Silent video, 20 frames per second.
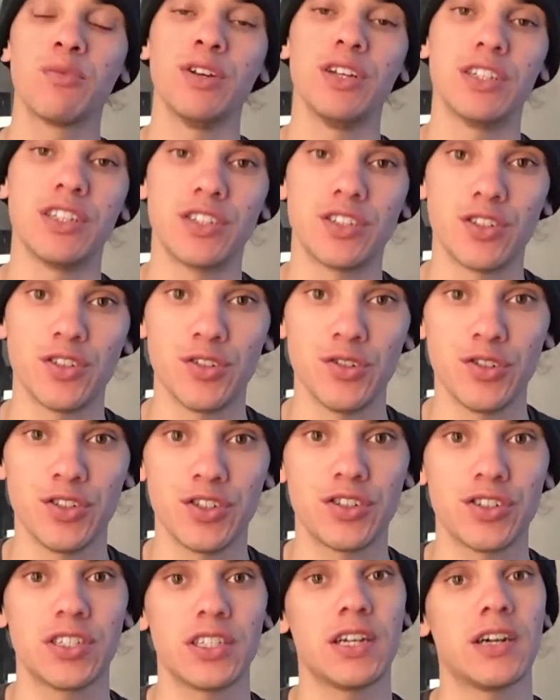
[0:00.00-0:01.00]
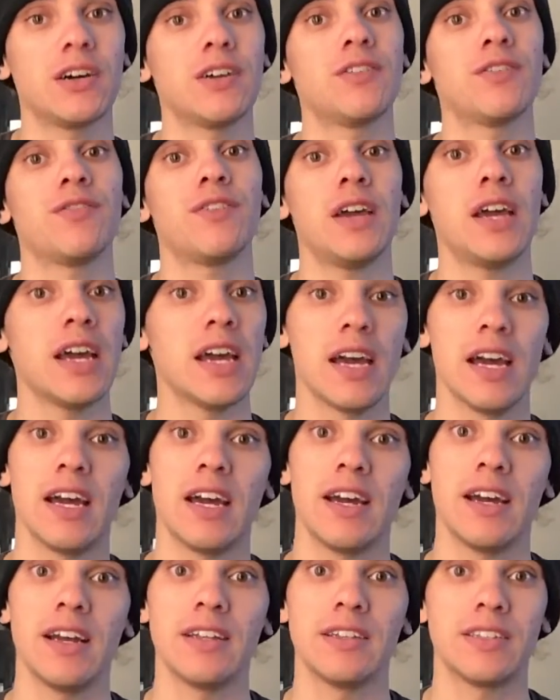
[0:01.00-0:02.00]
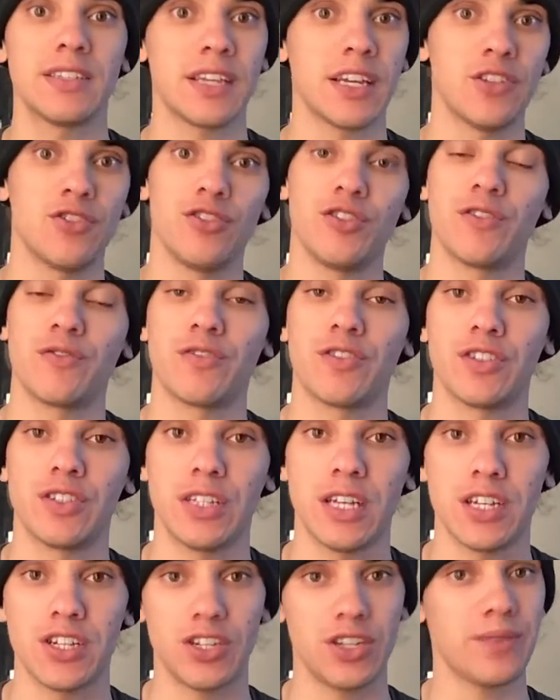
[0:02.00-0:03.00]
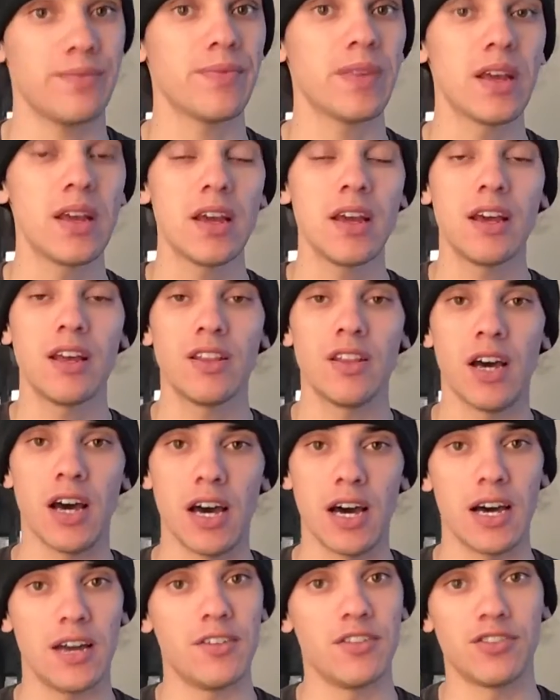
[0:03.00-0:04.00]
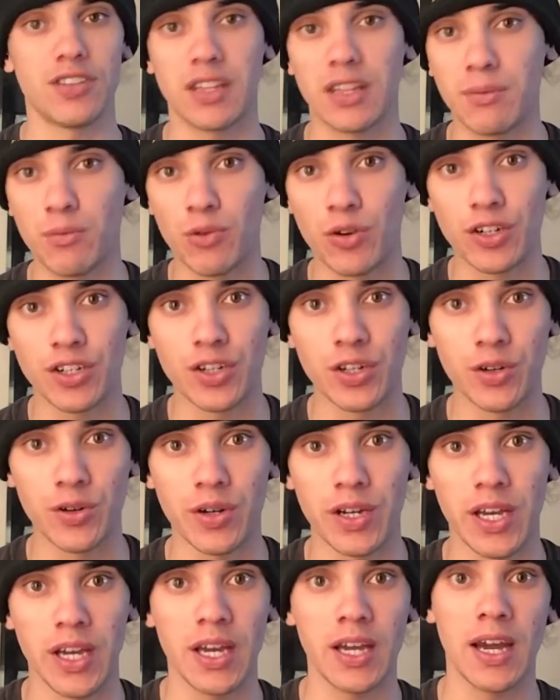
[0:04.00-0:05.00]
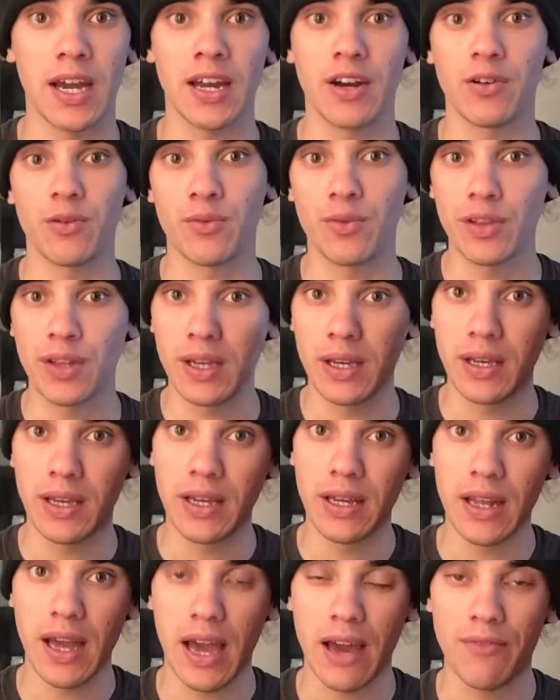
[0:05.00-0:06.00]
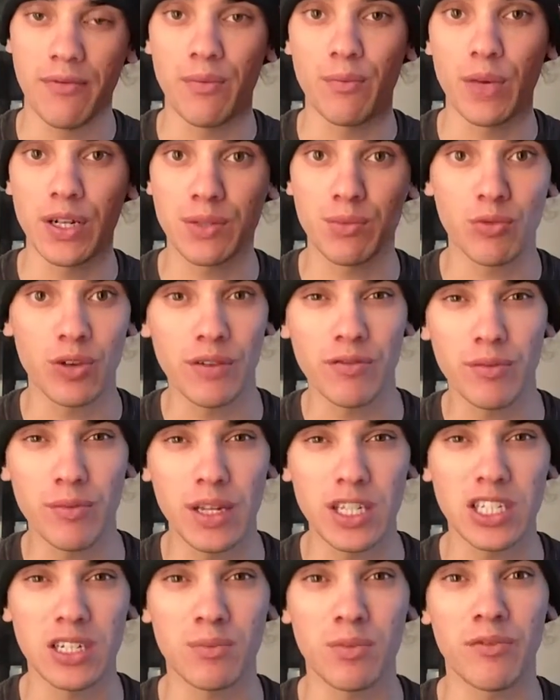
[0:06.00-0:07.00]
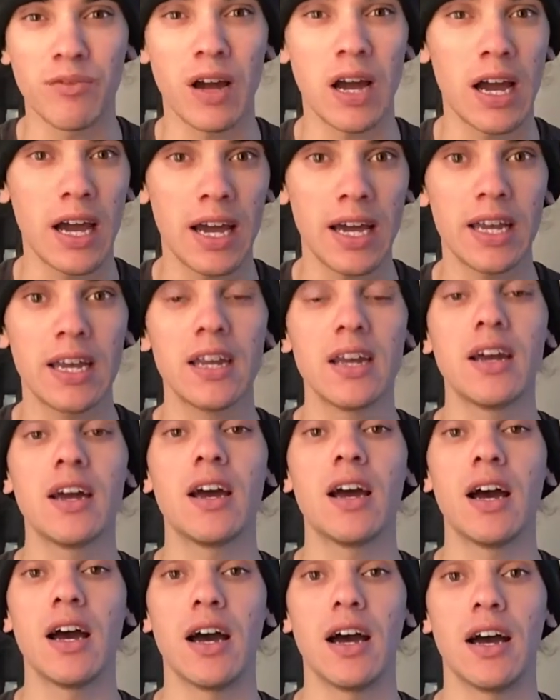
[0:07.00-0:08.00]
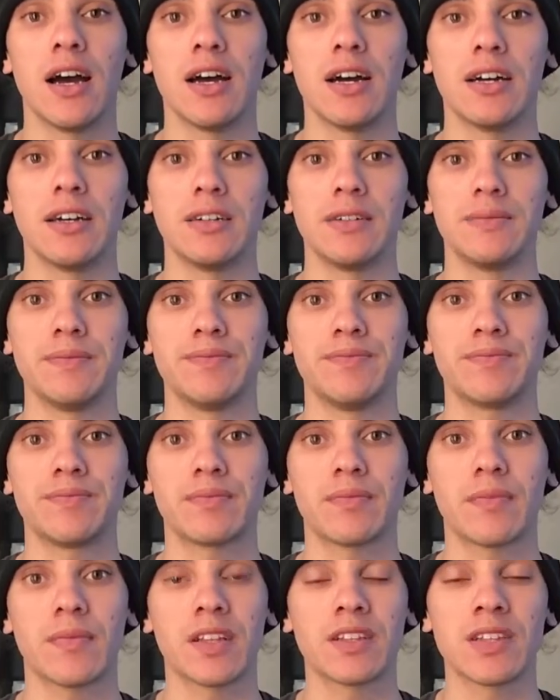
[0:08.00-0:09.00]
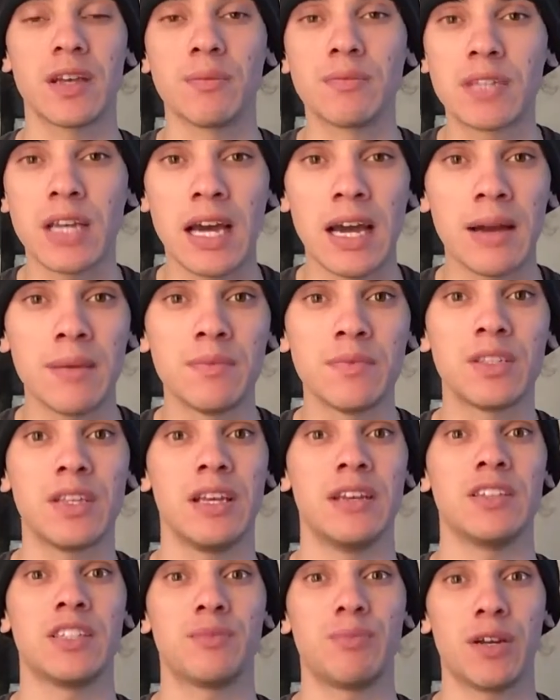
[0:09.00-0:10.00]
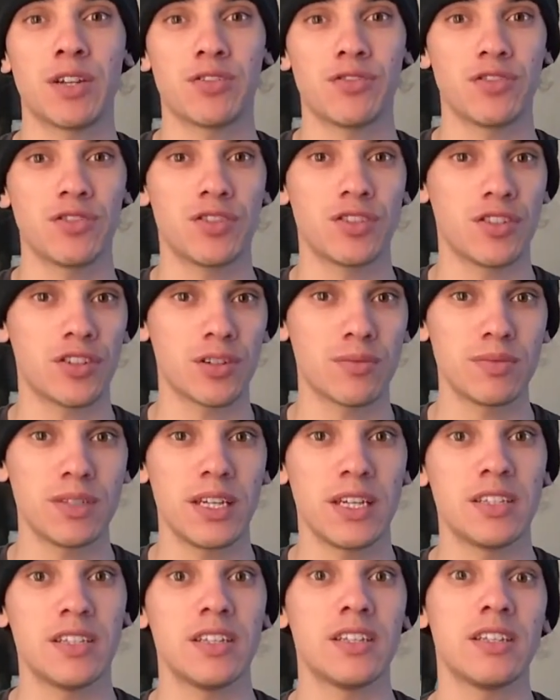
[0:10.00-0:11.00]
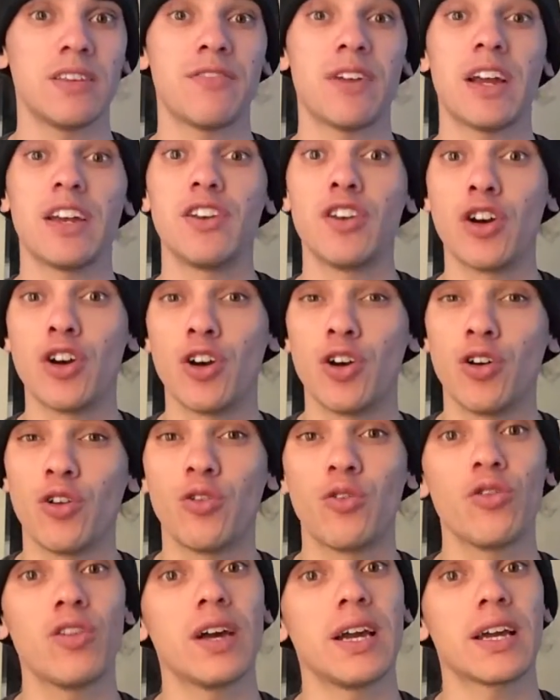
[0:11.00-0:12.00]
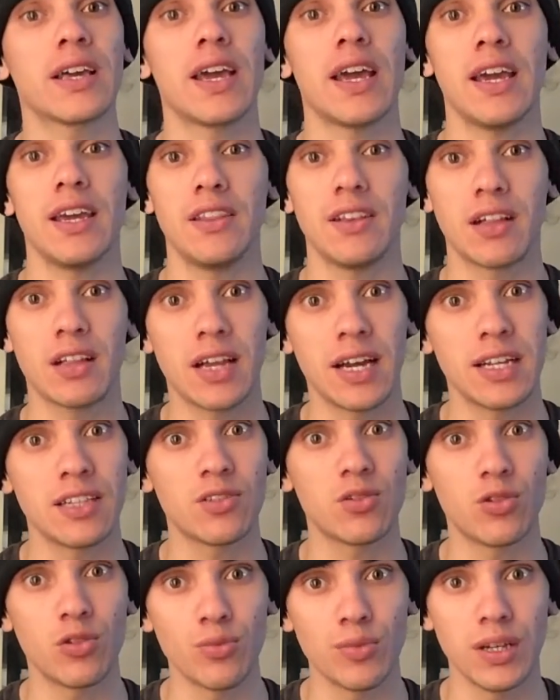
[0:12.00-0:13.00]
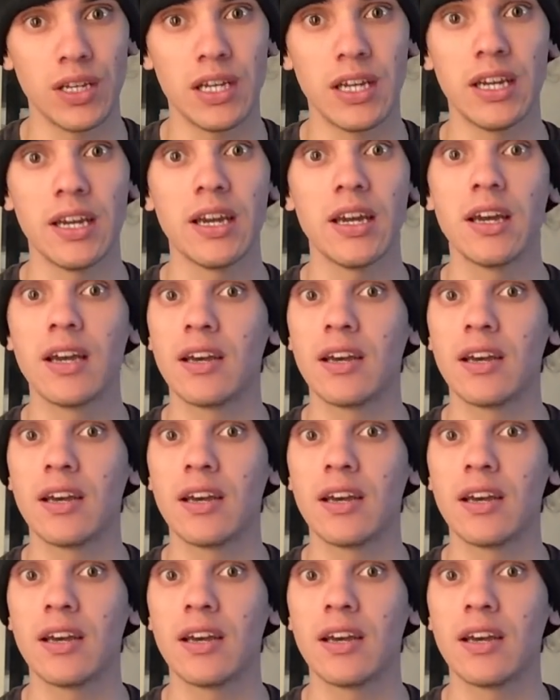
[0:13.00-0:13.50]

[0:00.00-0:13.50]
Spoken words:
Please introduce yourself and schedule your first session. There's nothing more to it. I don't really have much more information to provide. Sometimes in special circumstances, if I know, like, hey, the client told me